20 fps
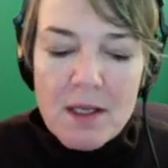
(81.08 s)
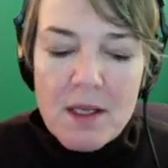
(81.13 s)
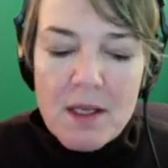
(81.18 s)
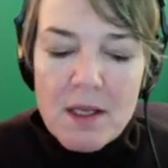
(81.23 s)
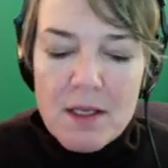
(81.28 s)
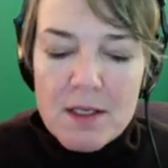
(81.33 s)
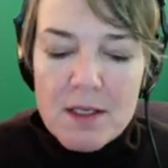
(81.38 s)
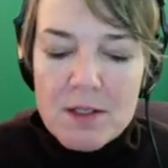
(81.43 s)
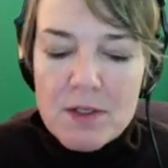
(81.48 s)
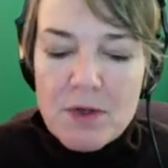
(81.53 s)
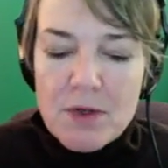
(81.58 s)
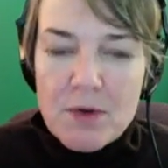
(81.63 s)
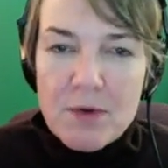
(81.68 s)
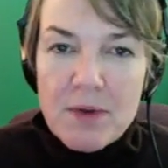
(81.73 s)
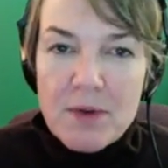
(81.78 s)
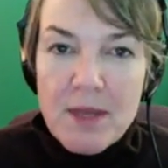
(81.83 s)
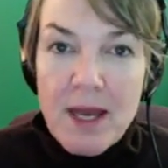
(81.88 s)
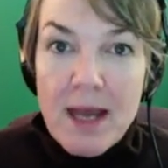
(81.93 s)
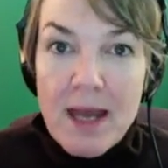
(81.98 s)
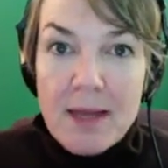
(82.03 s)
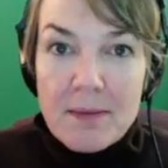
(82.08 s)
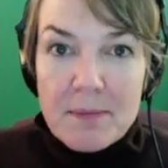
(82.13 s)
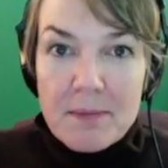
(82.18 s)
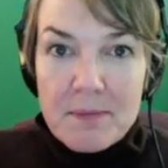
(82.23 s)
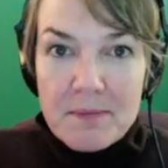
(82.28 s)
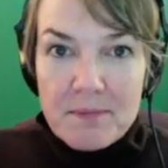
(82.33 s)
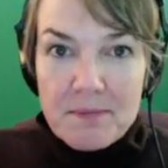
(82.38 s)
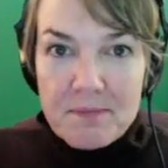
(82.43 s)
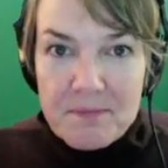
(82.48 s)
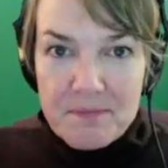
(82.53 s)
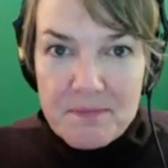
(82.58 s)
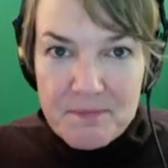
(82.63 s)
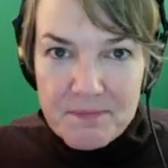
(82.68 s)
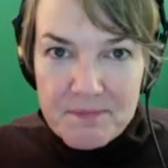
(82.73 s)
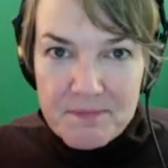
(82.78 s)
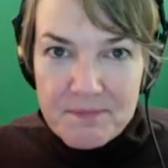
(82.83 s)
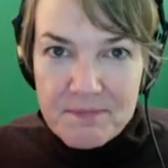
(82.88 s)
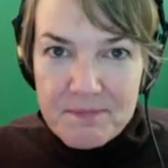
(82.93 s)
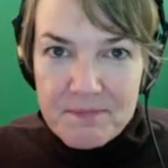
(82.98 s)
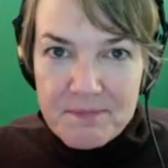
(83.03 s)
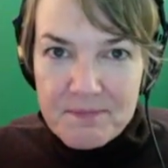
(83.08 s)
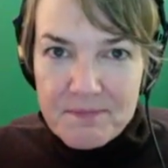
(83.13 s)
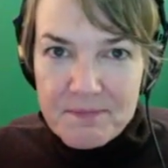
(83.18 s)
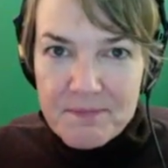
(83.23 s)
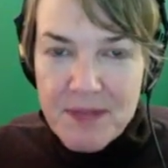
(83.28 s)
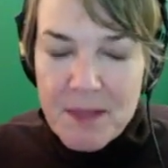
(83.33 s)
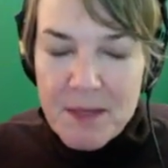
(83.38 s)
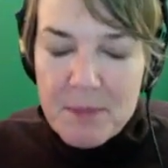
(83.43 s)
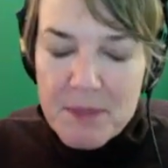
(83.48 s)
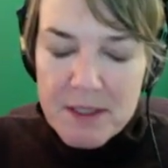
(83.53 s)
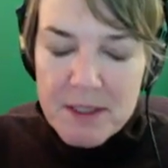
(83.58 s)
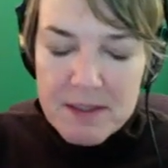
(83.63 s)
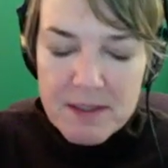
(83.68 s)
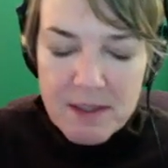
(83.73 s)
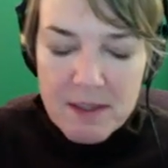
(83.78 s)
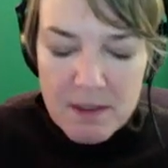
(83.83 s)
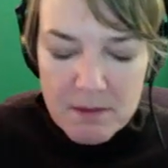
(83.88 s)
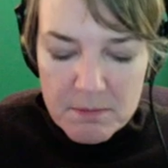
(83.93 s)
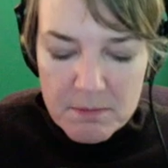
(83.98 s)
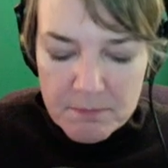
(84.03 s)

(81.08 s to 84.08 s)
So that being said,